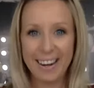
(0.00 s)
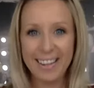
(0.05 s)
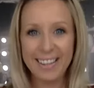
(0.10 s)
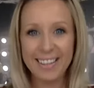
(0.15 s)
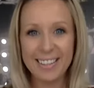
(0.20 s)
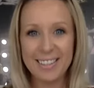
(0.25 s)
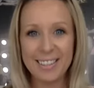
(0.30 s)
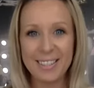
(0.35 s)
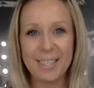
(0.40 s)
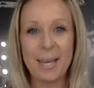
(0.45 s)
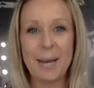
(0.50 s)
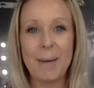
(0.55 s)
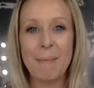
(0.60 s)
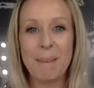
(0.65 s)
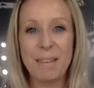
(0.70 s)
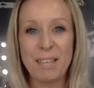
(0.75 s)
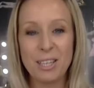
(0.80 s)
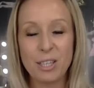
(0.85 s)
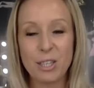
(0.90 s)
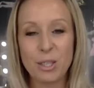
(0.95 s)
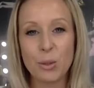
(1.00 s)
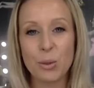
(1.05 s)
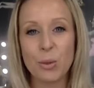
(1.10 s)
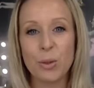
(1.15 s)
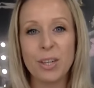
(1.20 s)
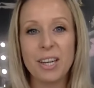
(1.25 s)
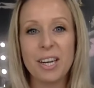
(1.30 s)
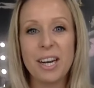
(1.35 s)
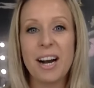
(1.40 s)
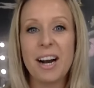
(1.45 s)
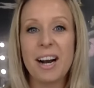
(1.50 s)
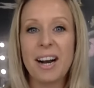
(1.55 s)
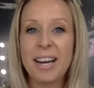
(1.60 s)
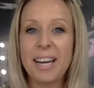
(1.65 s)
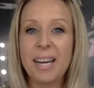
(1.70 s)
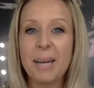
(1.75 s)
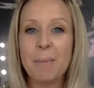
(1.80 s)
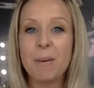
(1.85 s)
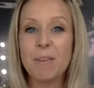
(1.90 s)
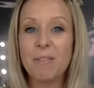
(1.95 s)
Hi, this is Amanda Gazzola. I
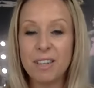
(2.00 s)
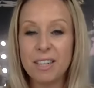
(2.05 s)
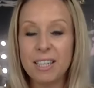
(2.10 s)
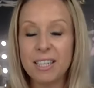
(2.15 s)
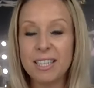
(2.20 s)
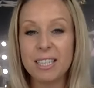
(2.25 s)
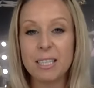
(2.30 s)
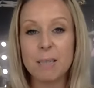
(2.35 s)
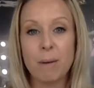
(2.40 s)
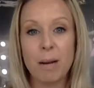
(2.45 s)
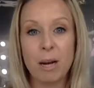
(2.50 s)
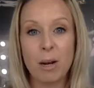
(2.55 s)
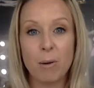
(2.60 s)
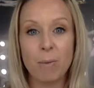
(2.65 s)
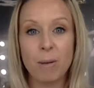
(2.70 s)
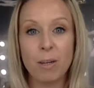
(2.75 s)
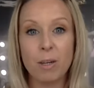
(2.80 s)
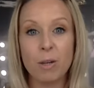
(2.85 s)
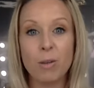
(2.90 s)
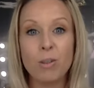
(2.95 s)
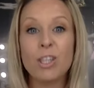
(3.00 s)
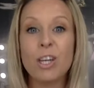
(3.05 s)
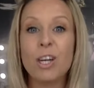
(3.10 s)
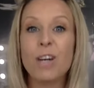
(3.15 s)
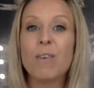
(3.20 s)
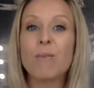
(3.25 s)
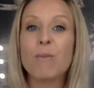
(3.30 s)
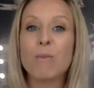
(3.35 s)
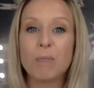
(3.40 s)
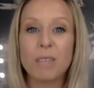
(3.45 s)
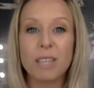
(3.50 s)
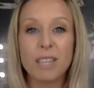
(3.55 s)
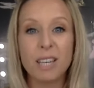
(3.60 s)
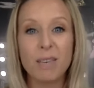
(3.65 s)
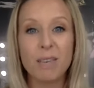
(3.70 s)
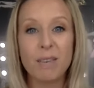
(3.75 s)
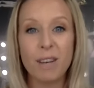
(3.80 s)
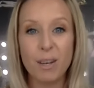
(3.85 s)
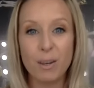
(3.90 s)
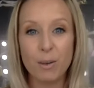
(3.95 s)
am a fitness and empowerment coach of
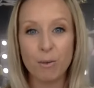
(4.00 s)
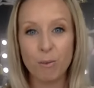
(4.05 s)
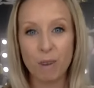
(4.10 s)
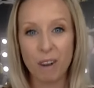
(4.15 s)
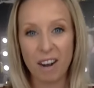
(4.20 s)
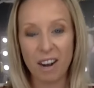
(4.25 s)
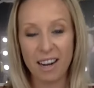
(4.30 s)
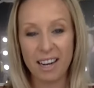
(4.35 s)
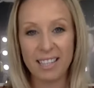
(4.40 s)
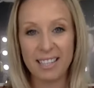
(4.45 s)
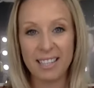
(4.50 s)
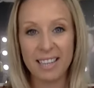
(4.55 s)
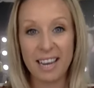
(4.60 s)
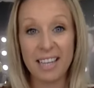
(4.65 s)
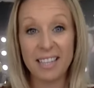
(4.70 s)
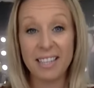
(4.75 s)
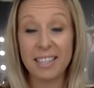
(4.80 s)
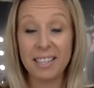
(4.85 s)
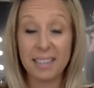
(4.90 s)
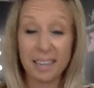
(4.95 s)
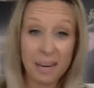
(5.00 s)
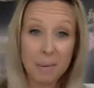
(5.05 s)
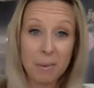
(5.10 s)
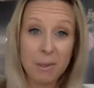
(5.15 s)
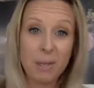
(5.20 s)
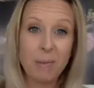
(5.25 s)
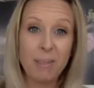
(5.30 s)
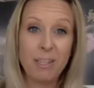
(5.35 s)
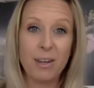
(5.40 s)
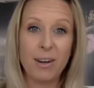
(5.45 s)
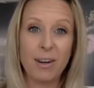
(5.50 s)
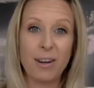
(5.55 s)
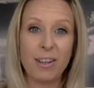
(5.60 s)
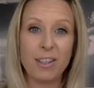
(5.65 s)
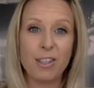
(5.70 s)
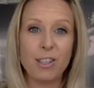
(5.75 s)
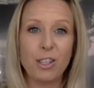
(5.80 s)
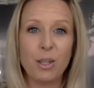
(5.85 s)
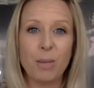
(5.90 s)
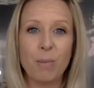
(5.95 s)
Relove and Rise, and today I'm going to be
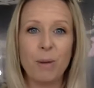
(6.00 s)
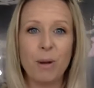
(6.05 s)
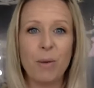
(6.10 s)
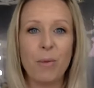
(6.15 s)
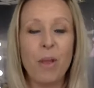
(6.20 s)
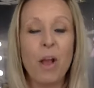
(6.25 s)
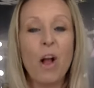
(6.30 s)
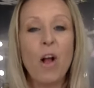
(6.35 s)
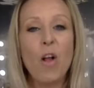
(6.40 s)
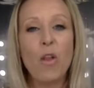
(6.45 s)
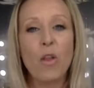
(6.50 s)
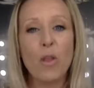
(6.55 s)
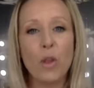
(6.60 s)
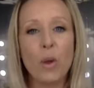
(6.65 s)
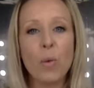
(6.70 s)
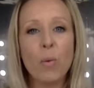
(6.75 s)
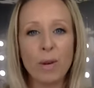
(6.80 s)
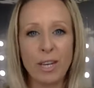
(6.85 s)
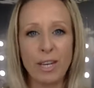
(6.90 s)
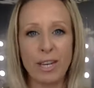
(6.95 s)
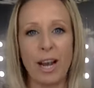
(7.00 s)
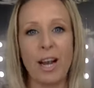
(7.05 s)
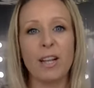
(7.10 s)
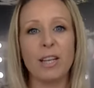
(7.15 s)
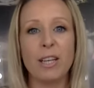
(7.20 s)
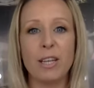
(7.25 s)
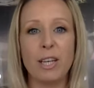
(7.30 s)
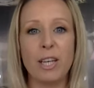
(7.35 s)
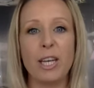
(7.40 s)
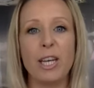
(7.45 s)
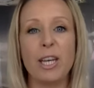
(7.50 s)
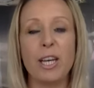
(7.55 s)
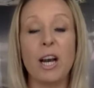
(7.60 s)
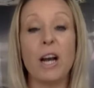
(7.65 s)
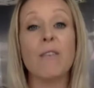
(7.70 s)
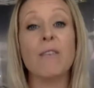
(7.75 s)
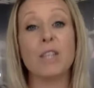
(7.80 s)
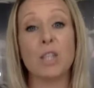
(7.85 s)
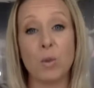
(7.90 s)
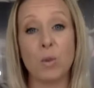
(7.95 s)
talking to you about the reality
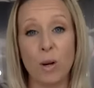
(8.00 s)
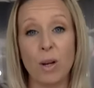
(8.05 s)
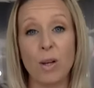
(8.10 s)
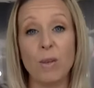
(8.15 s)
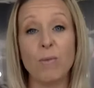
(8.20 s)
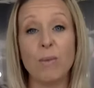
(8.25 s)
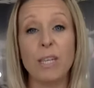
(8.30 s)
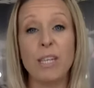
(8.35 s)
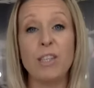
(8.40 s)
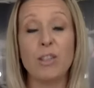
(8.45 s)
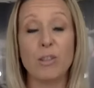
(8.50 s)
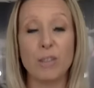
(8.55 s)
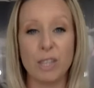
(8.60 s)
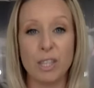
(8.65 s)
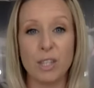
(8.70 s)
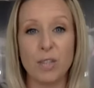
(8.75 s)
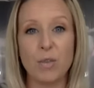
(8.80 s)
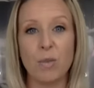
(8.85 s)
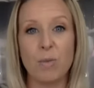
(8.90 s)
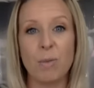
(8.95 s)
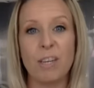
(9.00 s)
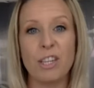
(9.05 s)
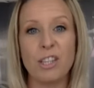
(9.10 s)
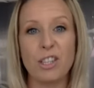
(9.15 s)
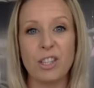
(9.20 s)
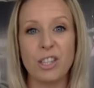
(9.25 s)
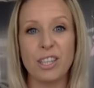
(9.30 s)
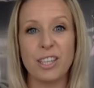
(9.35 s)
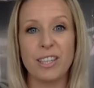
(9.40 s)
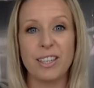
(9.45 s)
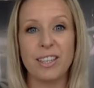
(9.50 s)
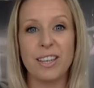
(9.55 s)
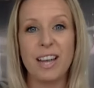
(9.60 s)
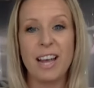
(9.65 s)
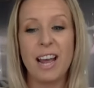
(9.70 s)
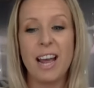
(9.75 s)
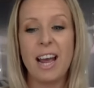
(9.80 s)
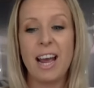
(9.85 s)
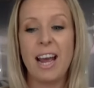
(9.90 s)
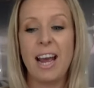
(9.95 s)
of a 12-week transformation.
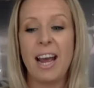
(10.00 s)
